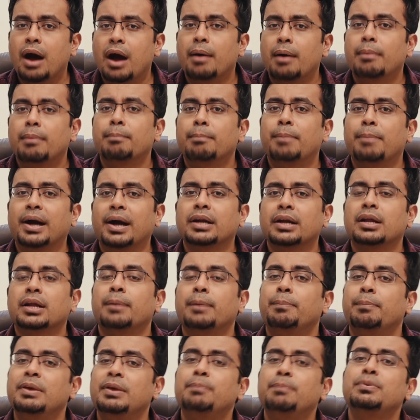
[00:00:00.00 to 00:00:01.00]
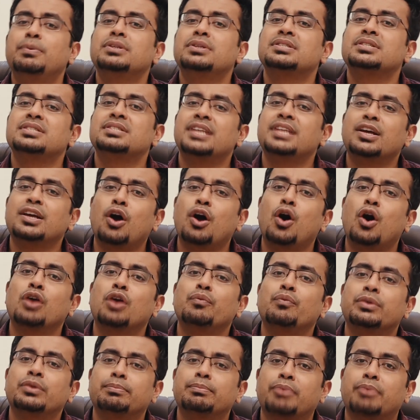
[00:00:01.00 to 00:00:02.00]
but people stick on
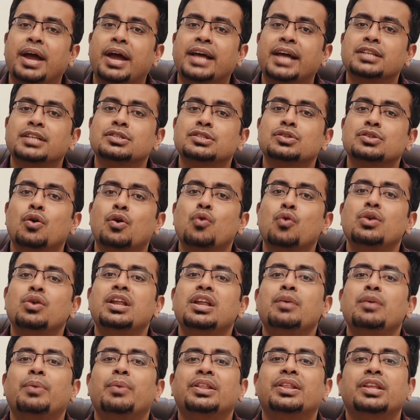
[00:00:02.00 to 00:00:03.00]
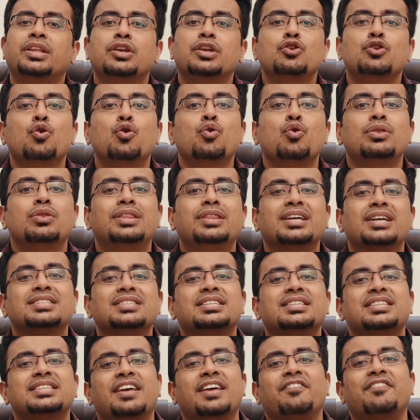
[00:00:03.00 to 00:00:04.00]
with brands only when they know there is a
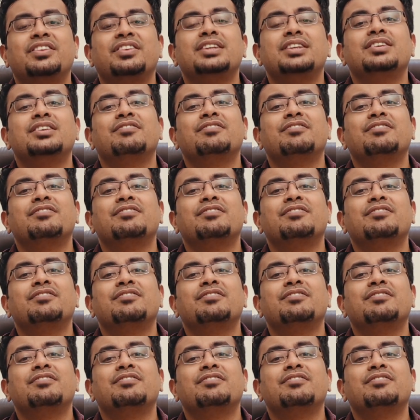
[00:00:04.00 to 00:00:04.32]
definitive